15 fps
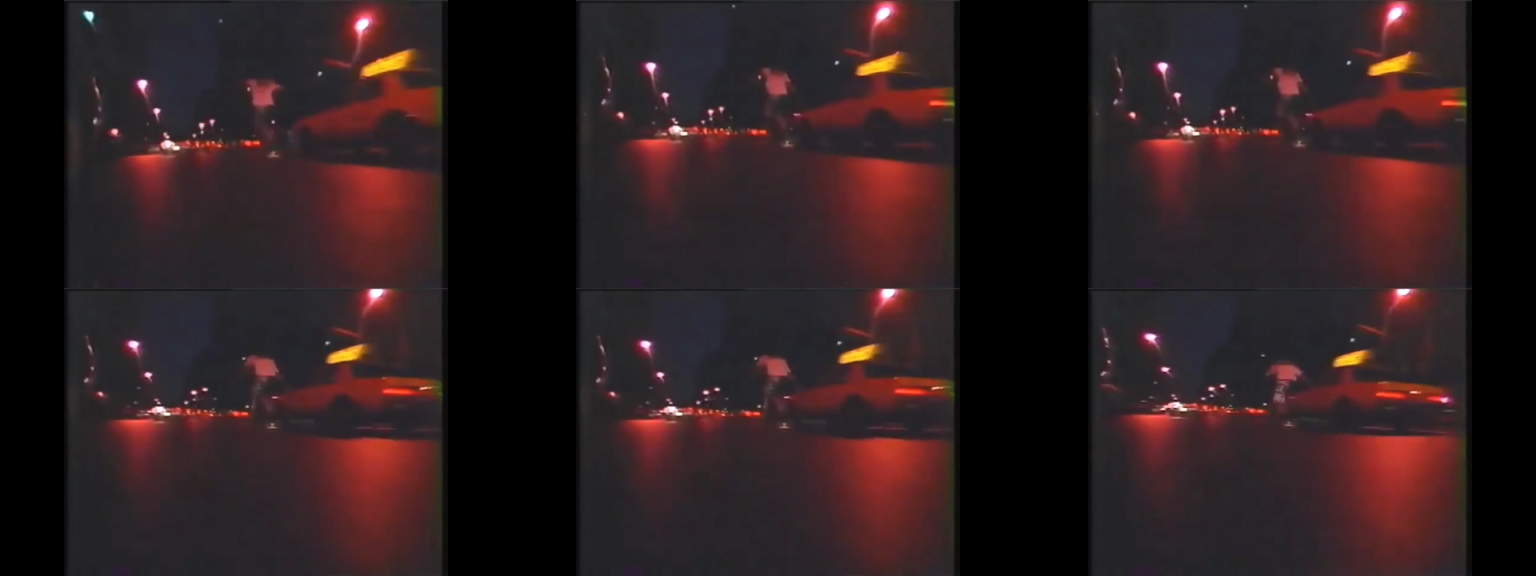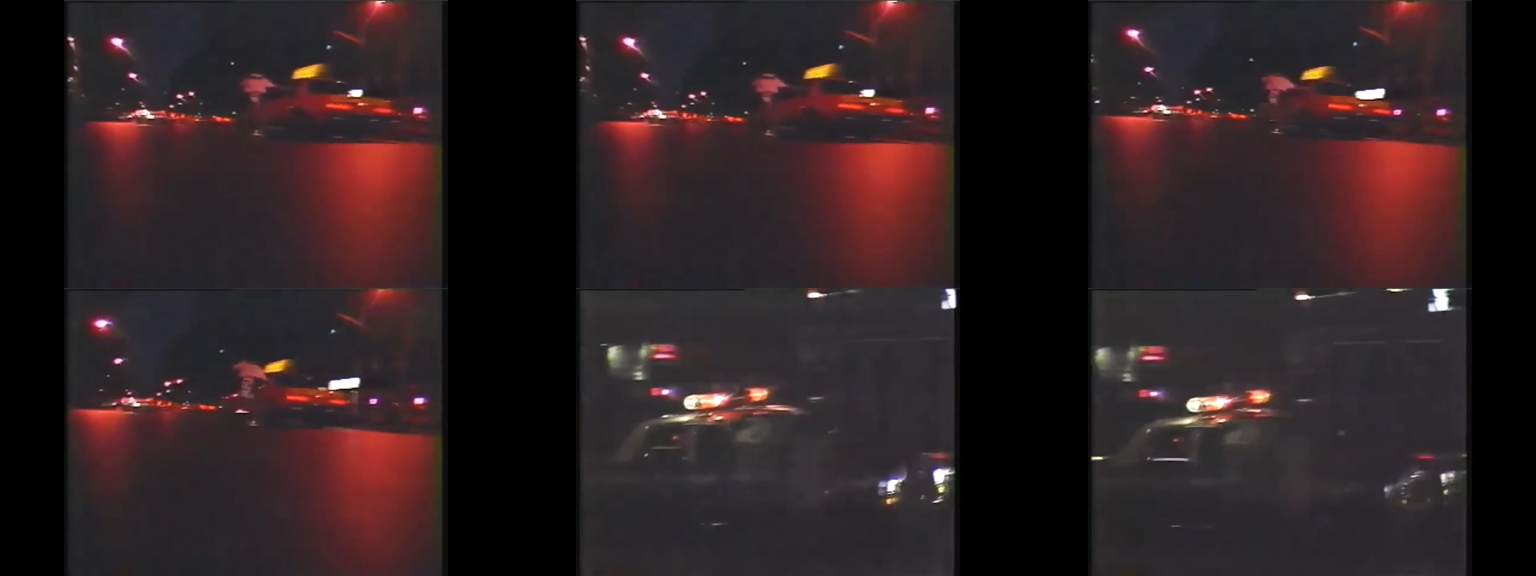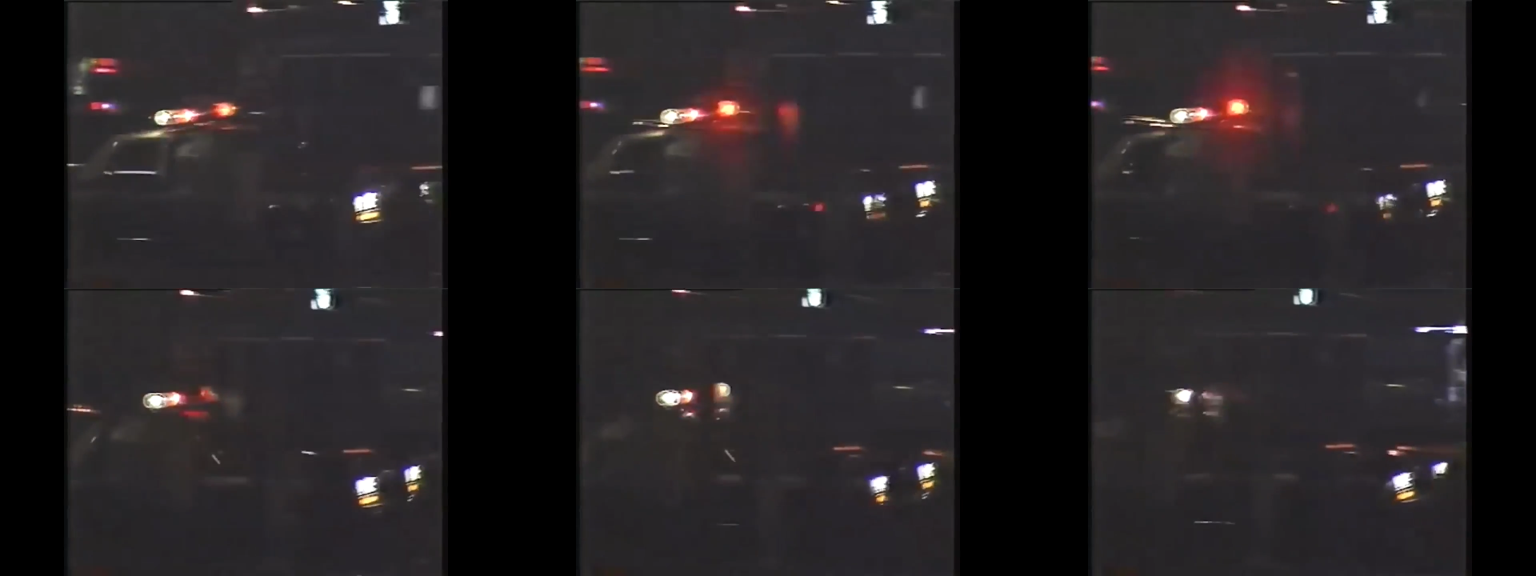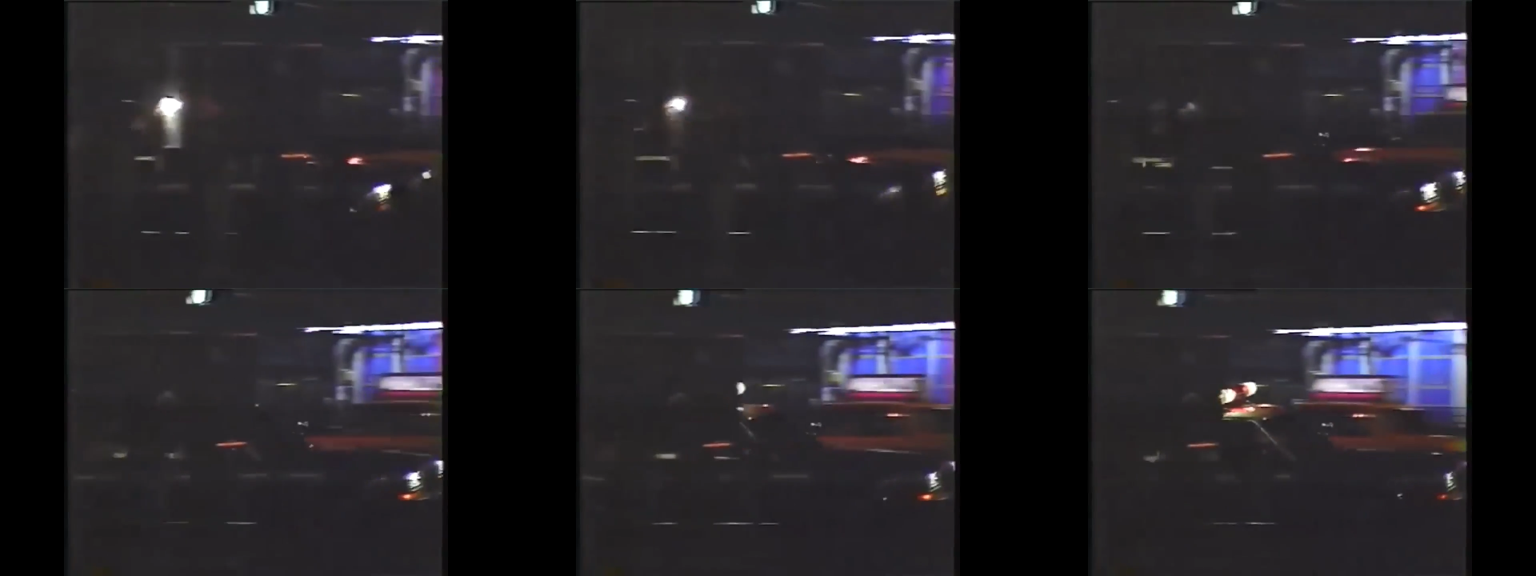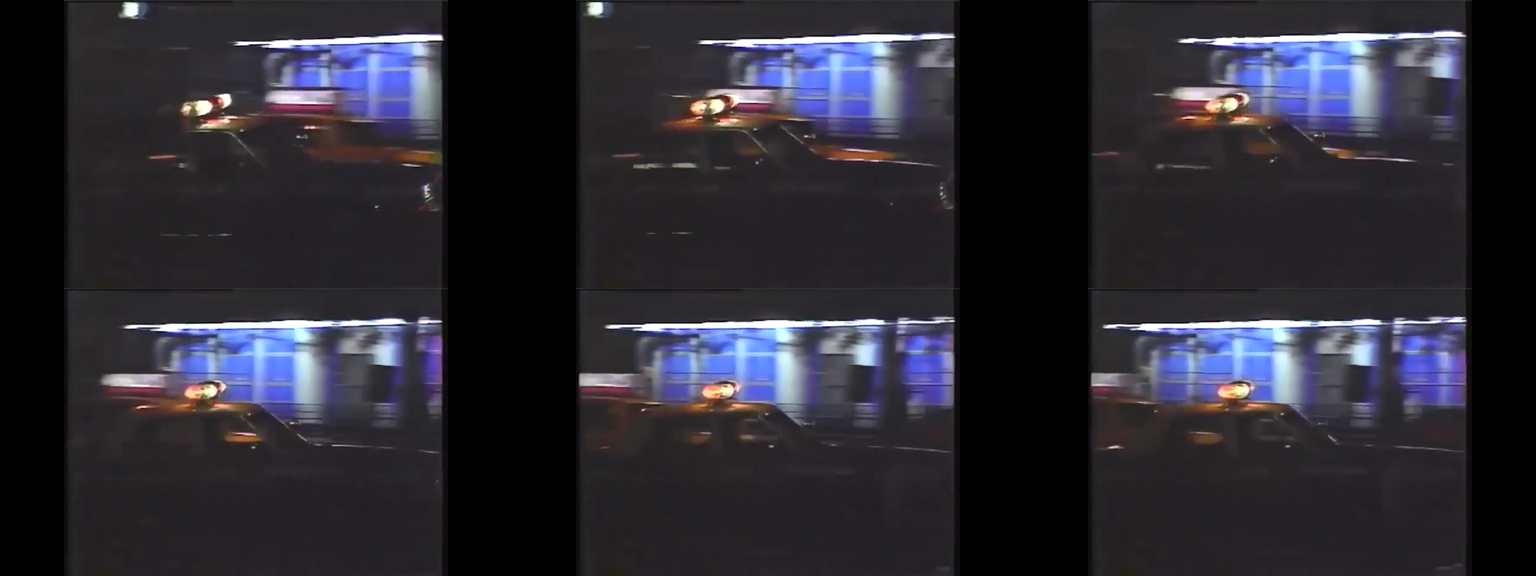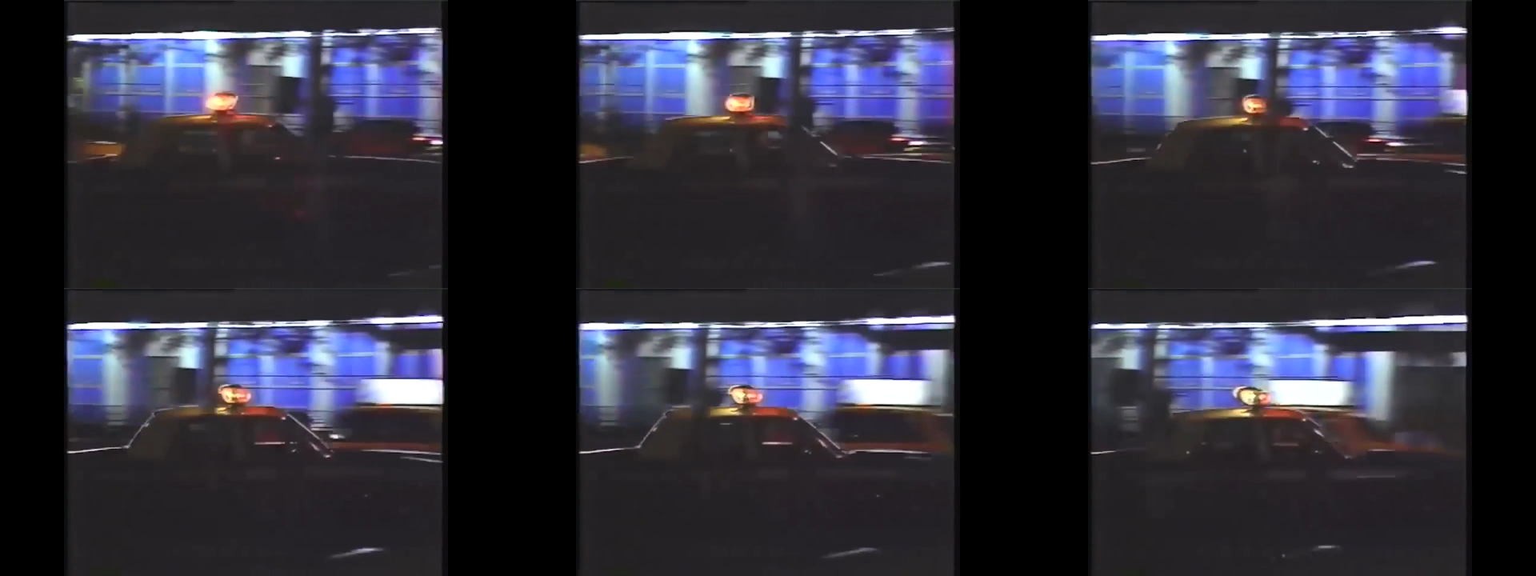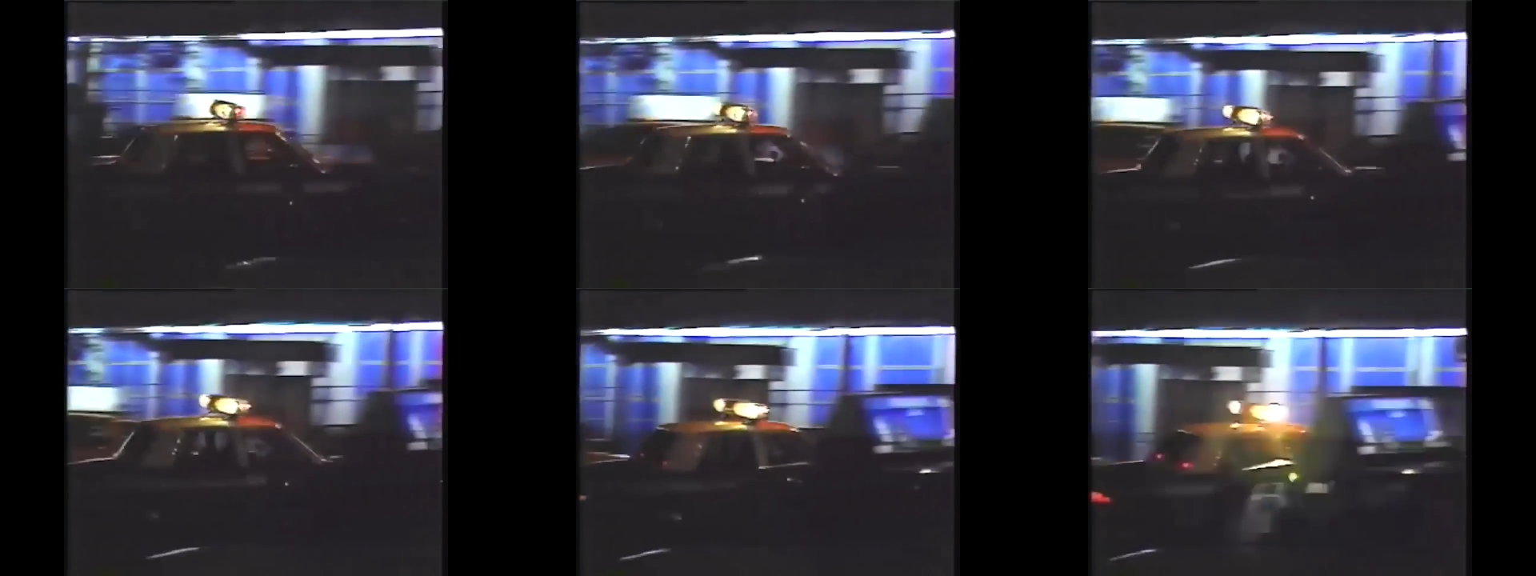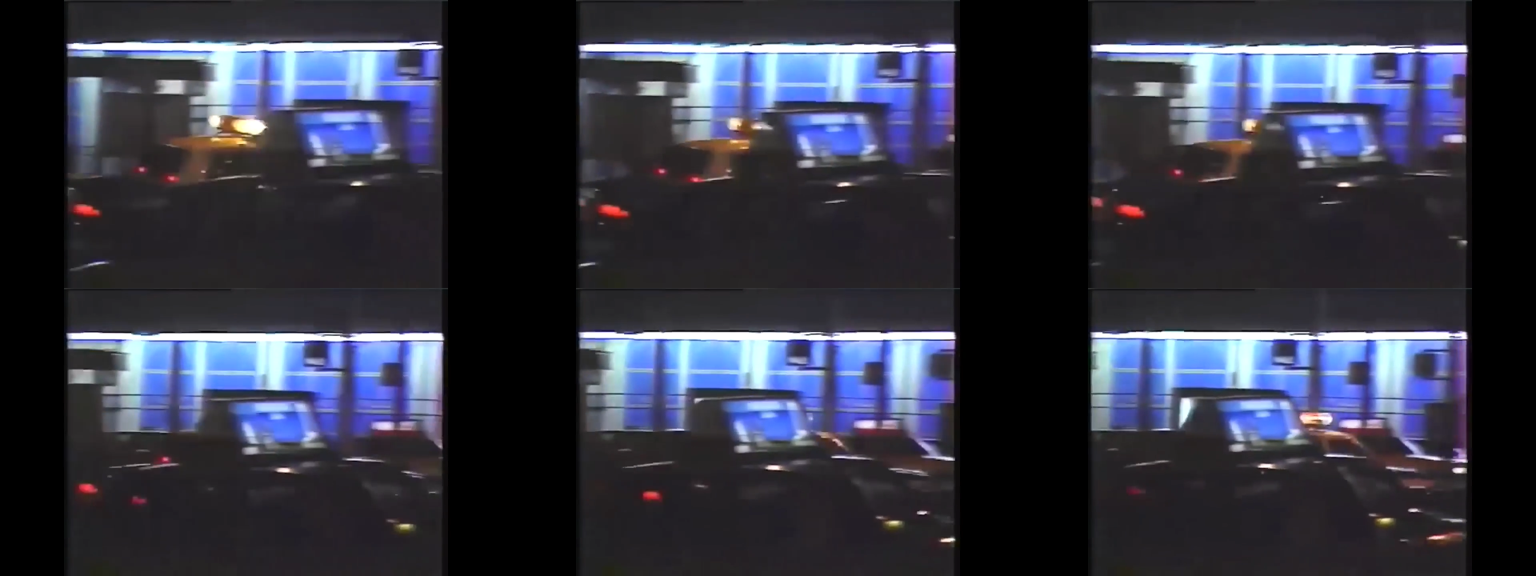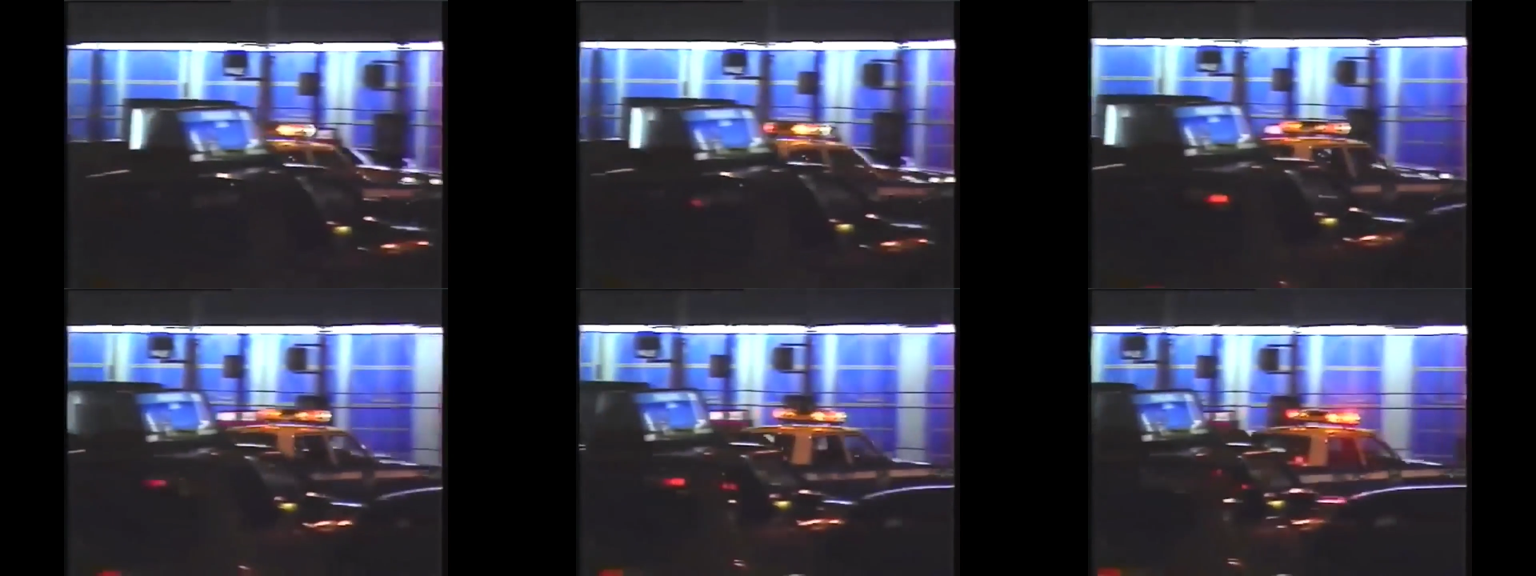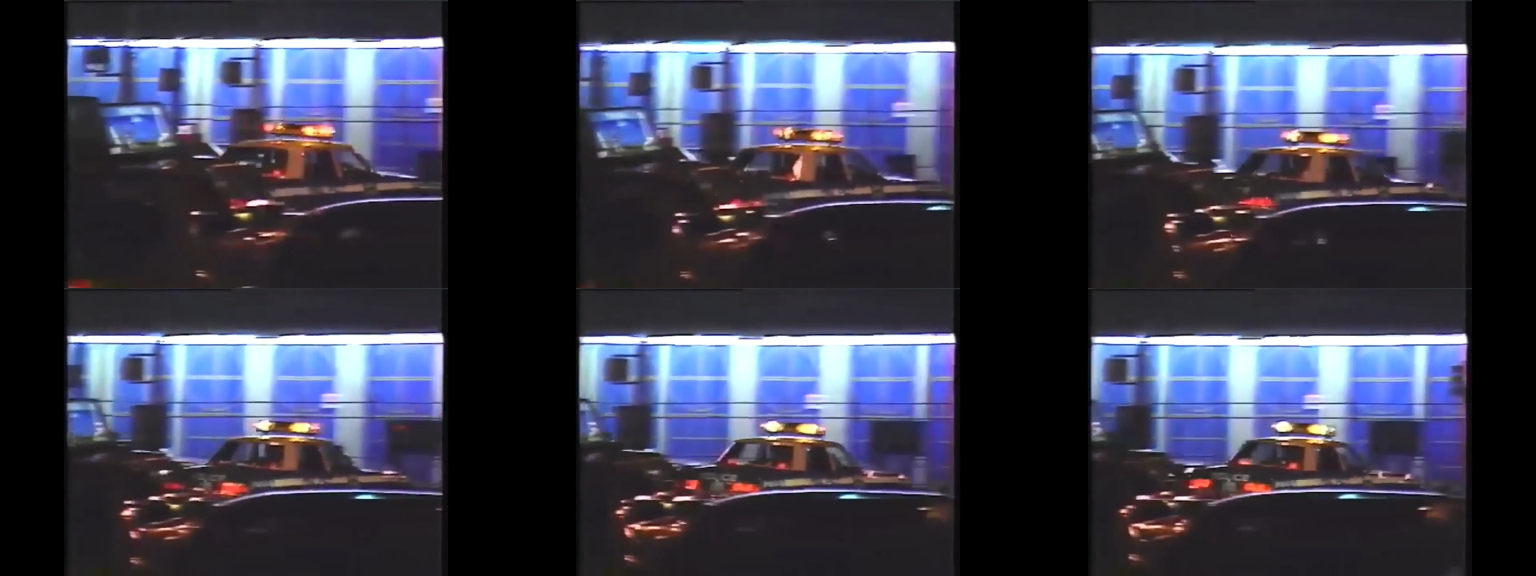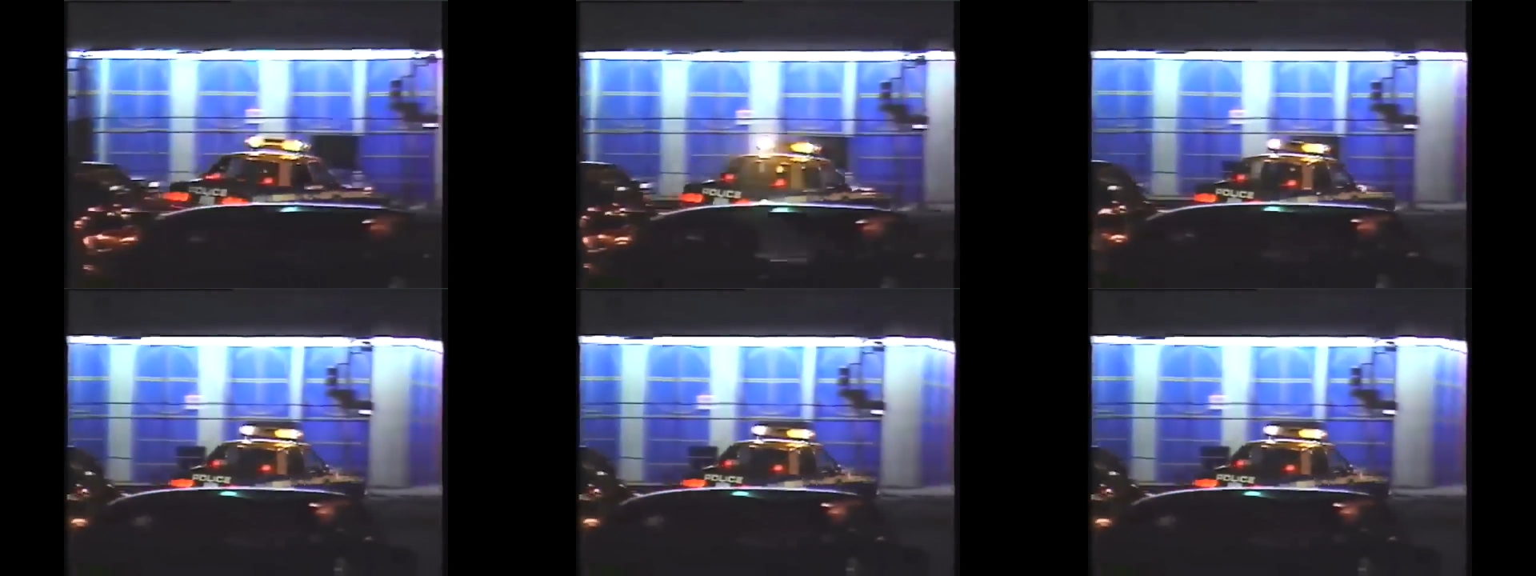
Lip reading: (no speaker visible)